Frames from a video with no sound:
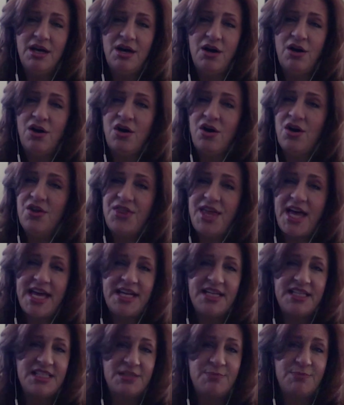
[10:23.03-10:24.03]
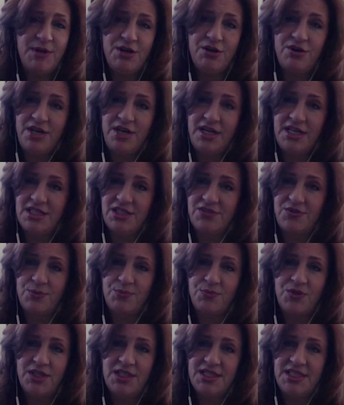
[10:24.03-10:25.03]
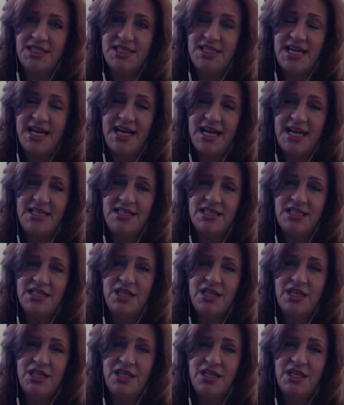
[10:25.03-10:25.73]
all that experience from real estate